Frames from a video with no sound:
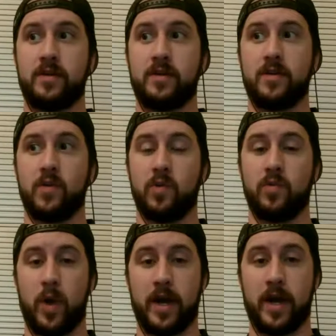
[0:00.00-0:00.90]

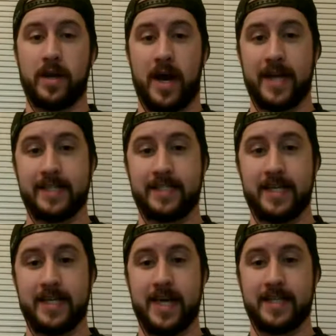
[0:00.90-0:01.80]
what I
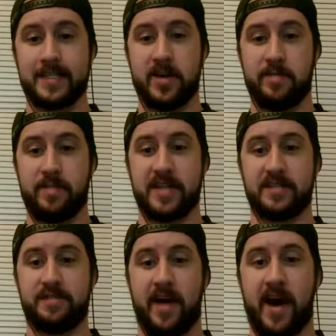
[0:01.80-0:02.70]
see as their
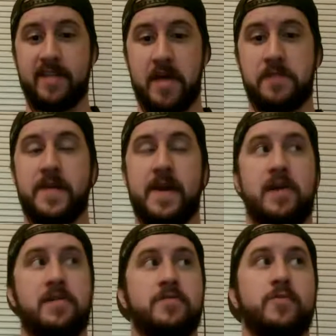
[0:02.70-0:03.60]
best 5 out
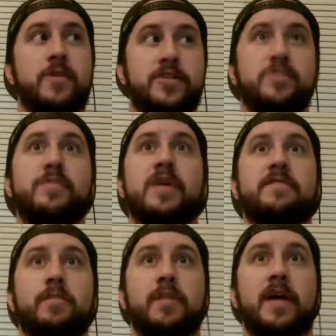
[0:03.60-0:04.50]
there, which to
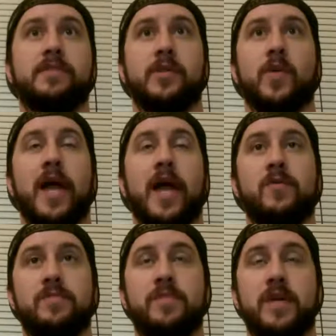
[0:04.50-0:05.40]
me from left to right
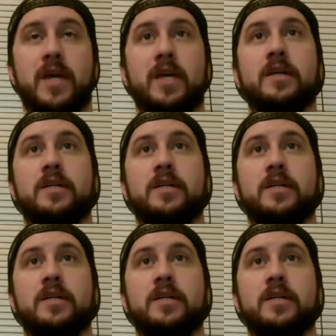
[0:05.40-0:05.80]
would be